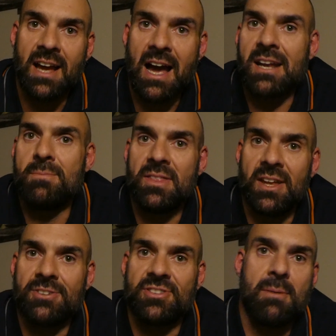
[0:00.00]
I am a
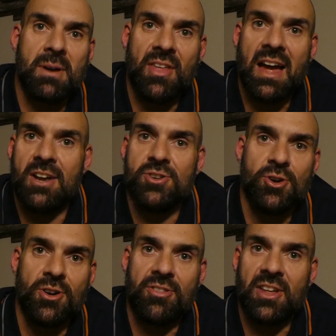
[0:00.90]
this, I'm a that, and
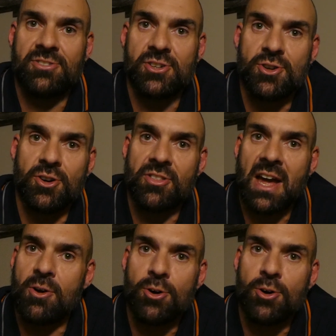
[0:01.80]
you're a this and you're a that.